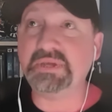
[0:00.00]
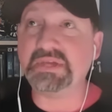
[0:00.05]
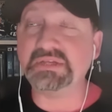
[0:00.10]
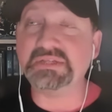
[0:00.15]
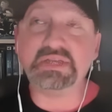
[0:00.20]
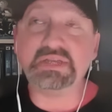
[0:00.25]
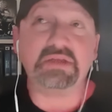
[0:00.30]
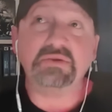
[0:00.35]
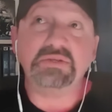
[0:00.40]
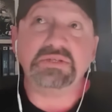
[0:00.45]

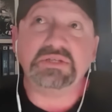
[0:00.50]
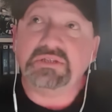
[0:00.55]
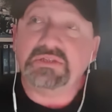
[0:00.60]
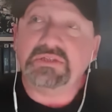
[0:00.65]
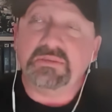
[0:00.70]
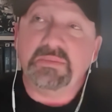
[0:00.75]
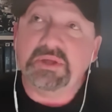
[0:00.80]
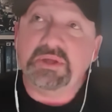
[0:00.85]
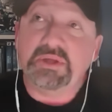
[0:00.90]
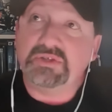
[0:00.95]
Because I always
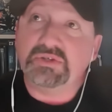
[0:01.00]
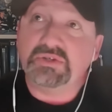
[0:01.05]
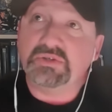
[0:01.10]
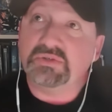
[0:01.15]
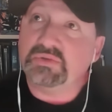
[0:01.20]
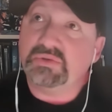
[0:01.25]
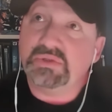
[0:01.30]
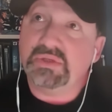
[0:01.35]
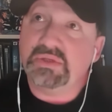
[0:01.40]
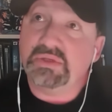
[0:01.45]
thought the
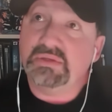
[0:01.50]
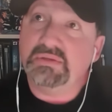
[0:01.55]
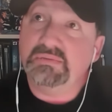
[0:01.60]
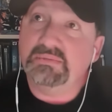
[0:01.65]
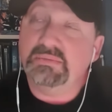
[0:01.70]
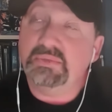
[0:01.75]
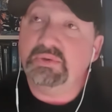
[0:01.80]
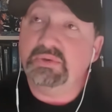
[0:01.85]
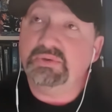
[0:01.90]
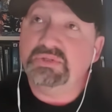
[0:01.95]
monsters were the
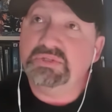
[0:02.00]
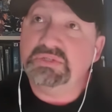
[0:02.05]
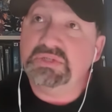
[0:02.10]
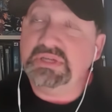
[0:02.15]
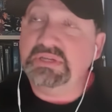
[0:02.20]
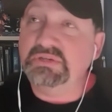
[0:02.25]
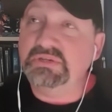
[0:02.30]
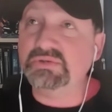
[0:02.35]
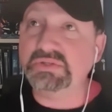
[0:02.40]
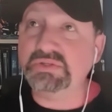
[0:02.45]
most
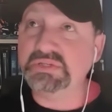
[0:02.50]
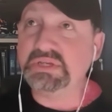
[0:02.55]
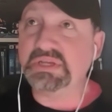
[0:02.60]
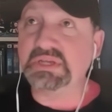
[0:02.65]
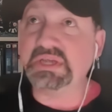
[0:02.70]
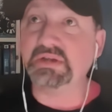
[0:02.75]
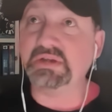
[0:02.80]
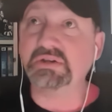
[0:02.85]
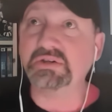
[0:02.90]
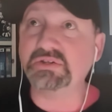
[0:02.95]

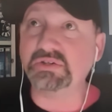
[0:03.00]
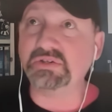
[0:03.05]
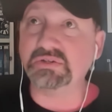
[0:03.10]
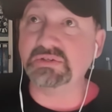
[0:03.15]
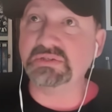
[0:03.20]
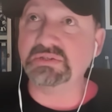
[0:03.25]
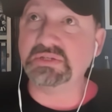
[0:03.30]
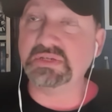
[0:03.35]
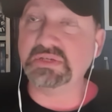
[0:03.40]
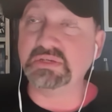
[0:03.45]
interesting
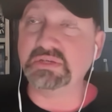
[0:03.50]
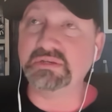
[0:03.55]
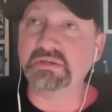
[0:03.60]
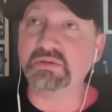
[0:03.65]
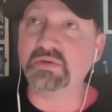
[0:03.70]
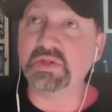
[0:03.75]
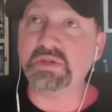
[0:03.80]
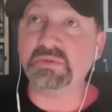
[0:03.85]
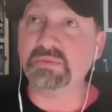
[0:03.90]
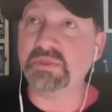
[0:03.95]
characters
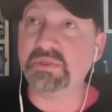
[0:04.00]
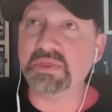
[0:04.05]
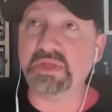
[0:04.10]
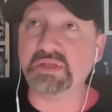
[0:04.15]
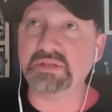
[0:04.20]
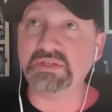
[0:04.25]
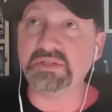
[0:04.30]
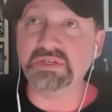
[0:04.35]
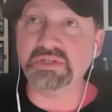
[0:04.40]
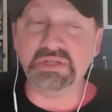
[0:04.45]
in Greek
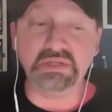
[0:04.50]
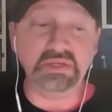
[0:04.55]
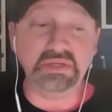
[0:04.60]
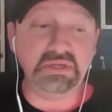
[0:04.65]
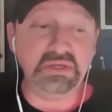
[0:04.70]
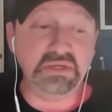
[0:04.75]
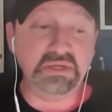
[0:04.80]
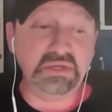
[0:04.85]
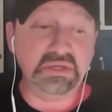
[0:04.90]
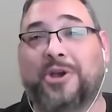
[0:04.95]
mythology.
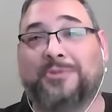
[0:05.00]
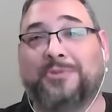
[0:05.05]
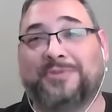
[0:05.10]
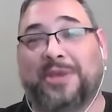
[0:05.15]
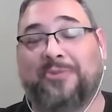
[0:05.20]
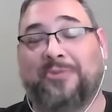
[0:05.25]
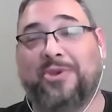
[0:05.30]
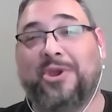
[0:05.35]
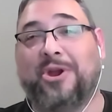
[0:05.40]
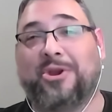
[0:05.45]
Also
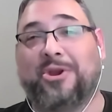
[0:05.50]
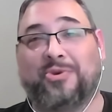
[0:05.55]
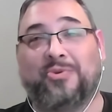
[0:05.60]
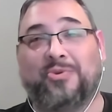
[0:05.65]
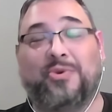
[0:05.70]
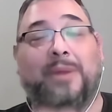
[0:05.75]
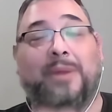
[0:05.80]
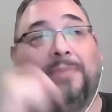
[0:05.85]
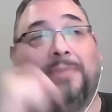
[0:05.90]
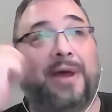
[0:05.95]
helps that we all
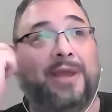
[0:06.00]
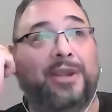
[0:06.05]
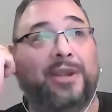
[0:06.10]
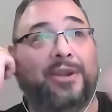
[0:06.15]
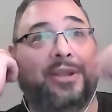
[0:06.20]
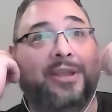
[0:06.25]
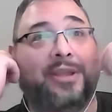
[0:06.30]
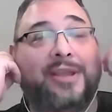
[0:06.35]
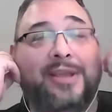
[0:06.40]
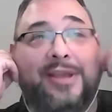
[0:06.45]
grew up
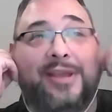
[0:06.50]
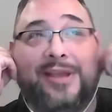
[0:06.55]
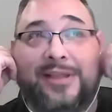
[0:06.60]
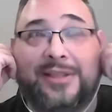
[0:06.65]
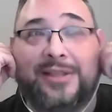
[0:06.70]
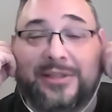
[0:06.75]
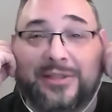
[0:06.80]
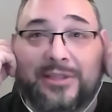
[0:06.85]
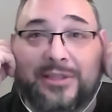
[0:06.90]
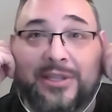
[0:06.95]
on
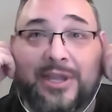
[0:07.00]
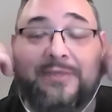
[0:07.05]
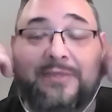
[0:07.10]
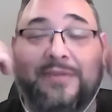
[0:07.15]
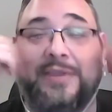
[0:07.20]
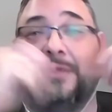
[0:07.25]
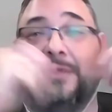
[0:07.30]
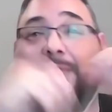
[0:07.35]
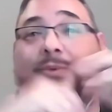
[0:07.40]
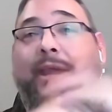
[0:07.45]

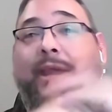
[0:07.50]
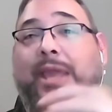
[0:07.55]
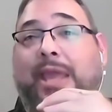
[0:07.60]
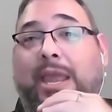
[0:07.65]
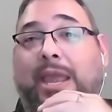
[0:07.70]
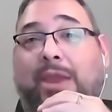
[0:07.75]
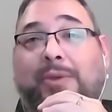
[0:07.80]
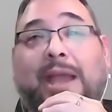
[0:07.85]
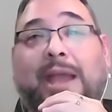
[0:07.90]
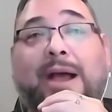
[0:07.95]
loving
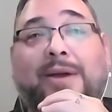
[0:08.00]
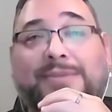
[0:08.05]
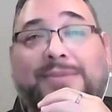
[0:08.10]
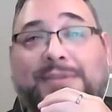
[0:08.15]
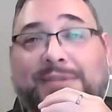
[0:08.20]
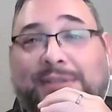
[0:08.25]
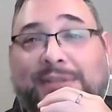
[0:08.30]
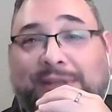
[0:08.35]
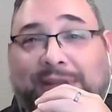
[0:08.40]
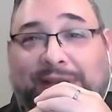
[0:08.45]
Ray
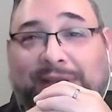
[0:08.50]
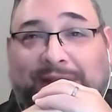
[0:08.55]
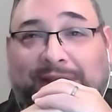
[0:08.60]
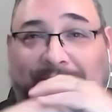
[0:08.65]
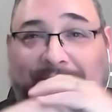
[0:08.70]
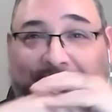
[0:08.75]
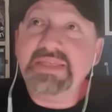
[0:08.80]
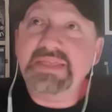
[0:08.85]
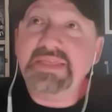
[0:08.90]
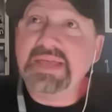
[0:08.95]
Harryhausen.
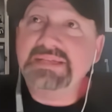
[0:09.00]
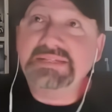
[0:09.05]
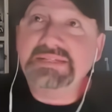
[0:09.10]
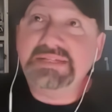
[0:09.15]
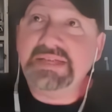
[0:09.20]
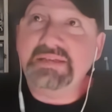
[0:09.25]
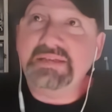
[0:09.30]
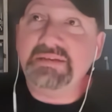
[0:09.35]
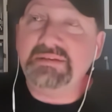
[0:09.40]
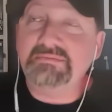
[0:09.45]
And
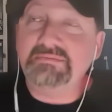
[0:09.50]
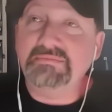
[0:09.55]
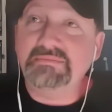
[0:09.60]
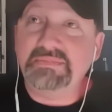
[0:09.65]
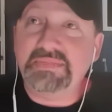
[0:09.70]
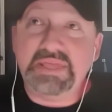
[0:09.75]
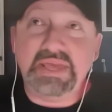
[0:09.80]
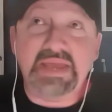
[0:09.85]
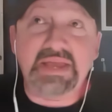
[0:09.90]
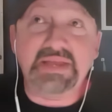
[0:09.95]
that's it.
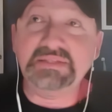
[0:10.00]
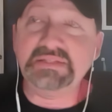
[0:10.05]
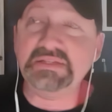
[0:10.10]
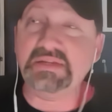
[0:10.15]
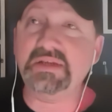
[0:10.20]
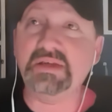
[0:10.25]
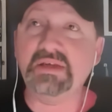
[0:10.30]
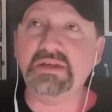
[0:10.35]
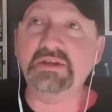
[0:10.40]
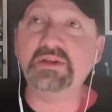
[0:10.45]
That's
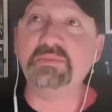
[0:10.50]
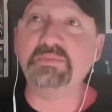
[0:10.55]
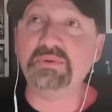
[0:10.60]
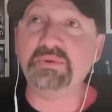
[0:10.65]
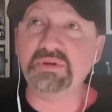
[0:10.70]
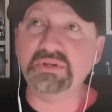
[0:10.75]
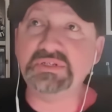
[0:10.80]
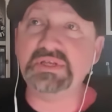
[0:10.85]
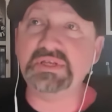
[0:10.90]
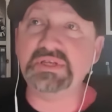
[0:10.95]

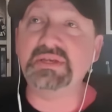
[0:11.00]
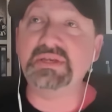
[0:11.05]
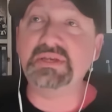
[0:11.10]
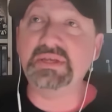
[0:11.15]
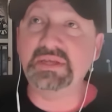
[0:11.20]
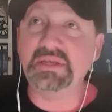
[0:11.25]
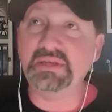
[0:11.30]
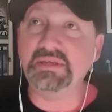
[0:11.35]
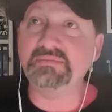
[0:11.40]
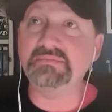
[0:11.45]

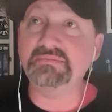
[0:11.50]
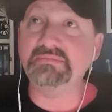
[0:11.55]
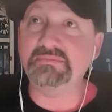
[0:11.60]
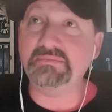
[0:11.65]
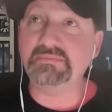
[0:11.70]
100% it.